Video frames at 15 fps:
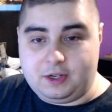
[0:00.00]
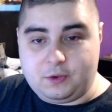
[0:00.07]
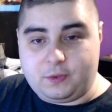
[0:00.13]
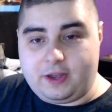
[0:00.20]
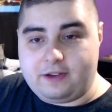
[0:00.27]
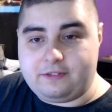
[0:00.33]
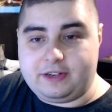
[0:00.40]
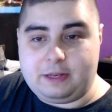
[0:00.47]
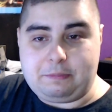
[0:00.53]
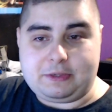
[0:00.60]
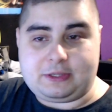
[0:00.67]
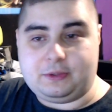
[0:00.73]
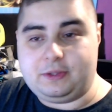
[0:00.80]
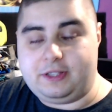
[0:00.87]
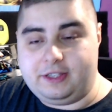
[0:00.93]
we have an
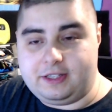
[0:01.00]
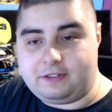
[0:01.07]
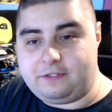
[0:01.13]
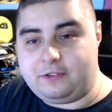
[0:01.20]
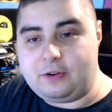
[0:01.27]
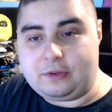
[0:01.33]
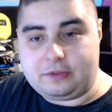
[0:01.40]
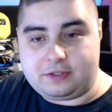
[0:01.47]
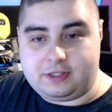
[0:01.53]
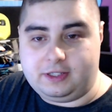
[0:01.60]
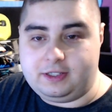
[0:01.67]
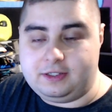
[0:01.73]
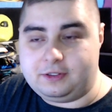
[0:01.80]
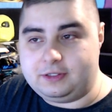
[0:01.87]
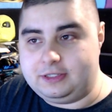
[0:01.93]
episode here
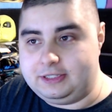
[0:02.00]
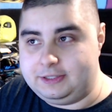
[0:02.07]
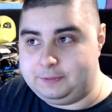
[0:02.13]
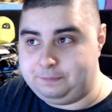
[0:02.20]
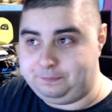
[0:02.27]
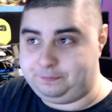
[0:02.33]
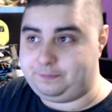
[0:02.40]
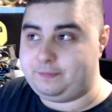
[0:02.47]
focusing on